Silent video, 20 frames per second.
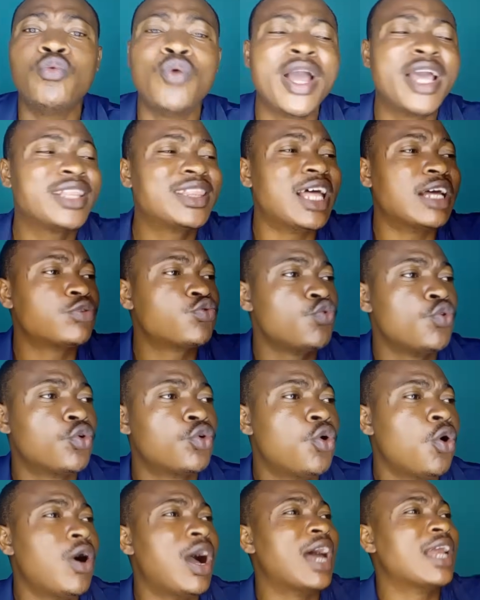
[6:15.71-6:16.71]
way that we
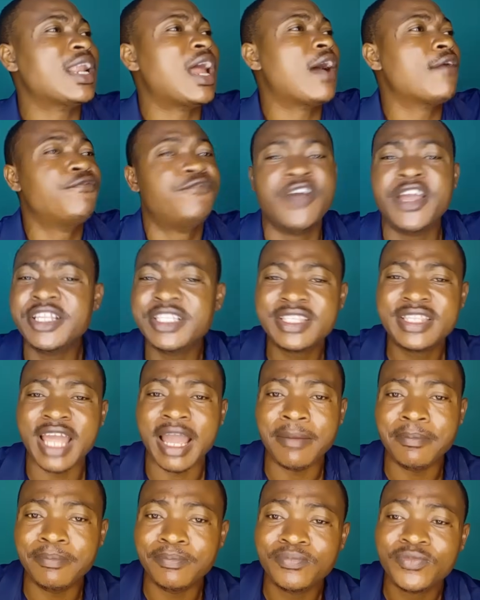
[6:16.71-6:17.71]
go and avenge
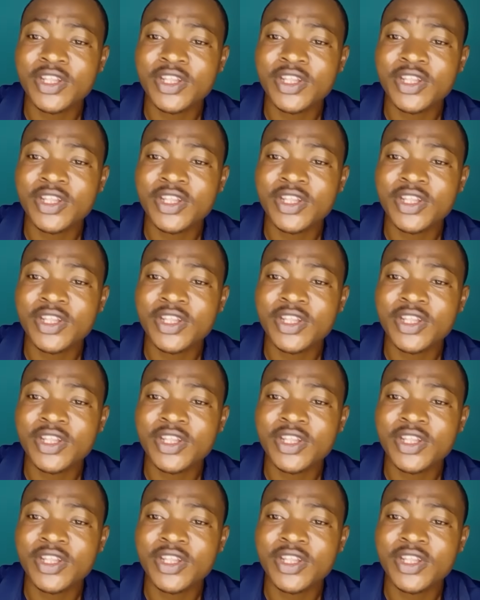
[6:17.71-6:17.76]
them,